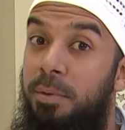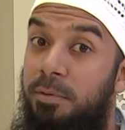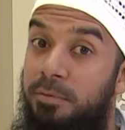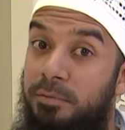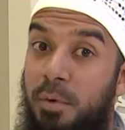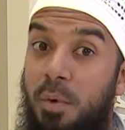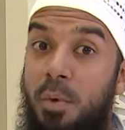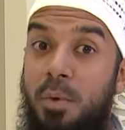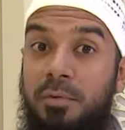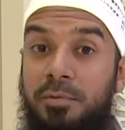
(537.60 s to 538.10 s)

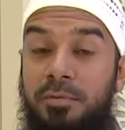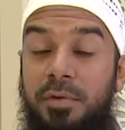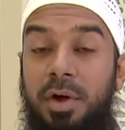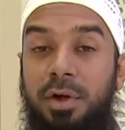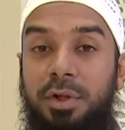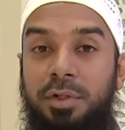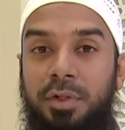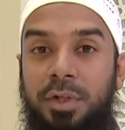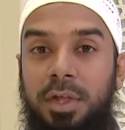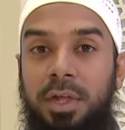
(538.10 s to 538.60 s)
before
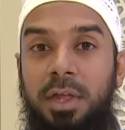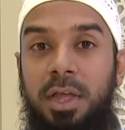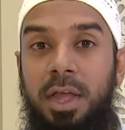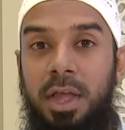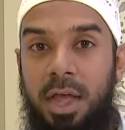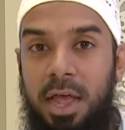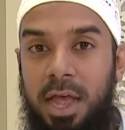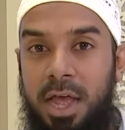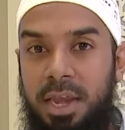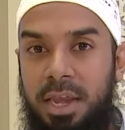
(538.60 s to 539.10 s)
fasting,
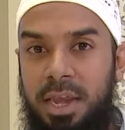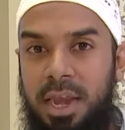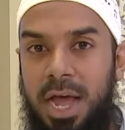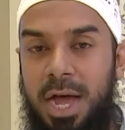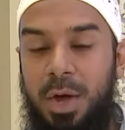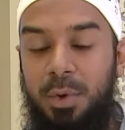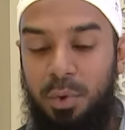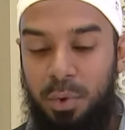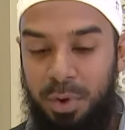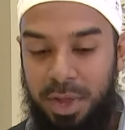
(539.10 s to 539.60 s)
and
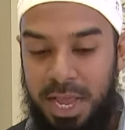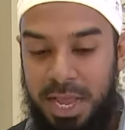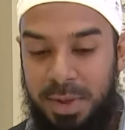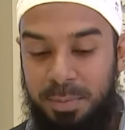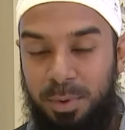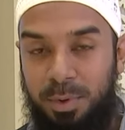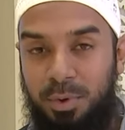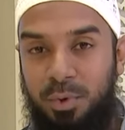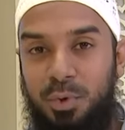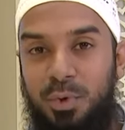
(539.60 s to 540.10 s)
now you're
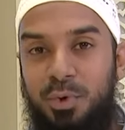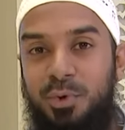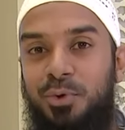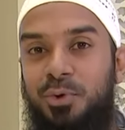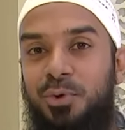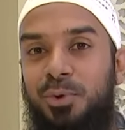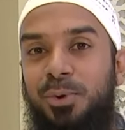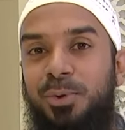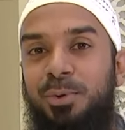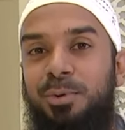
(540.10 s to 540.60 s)
able to
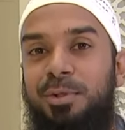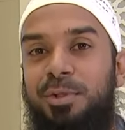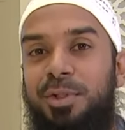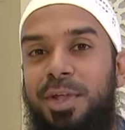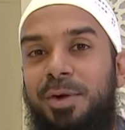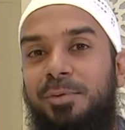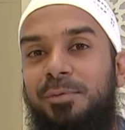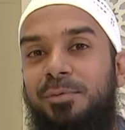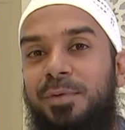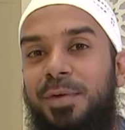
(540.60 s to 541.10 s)
control
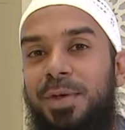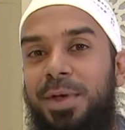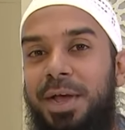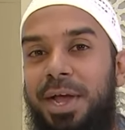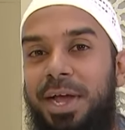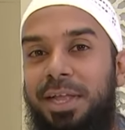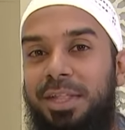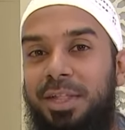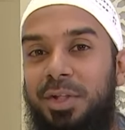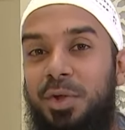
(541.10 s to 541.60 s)
yourself.
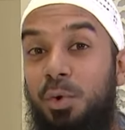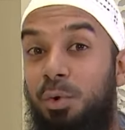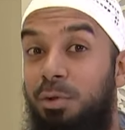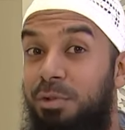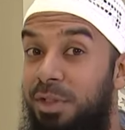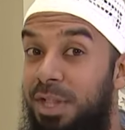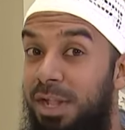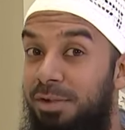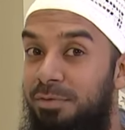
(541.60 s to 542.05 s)
It is called